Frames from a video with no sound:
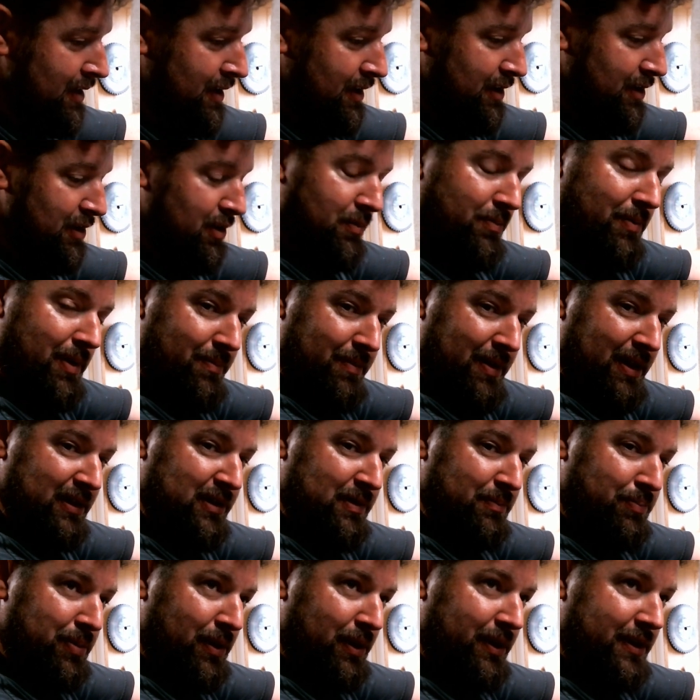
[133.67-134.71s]
might make the
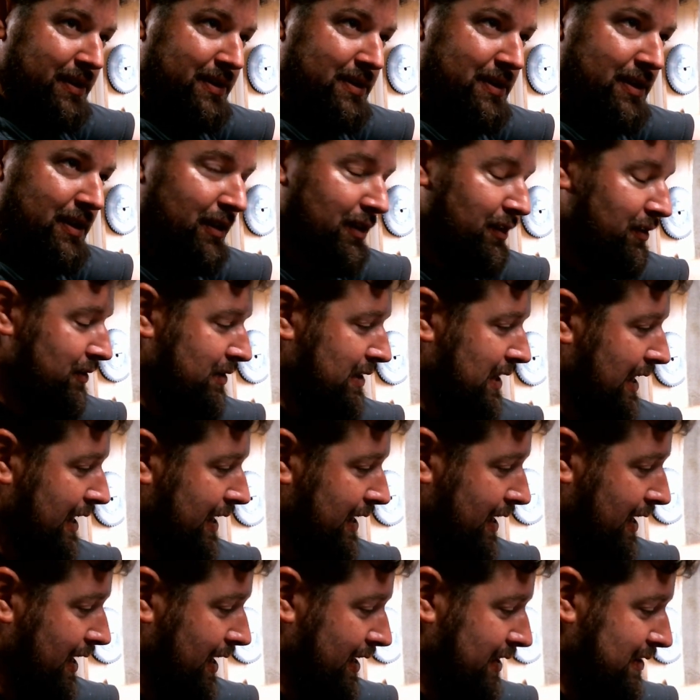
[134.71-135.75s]
pulley sit a little
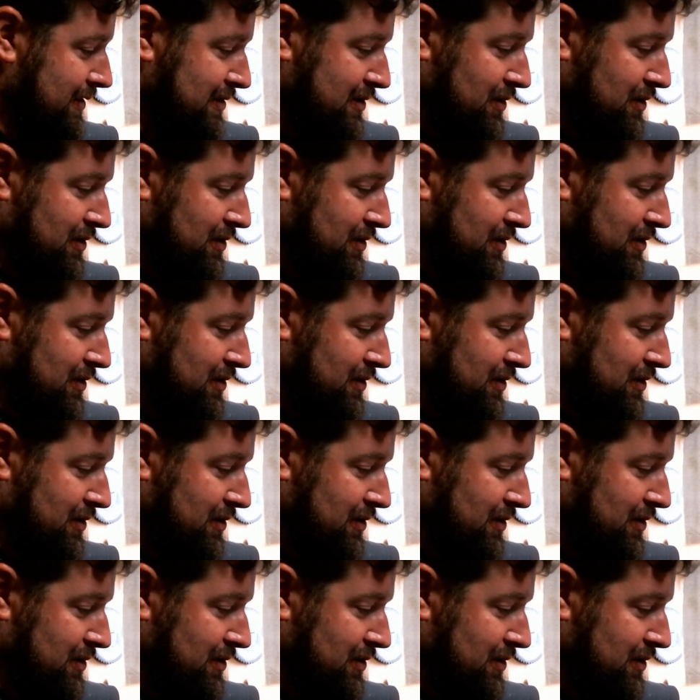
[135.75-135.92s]
cockeyed,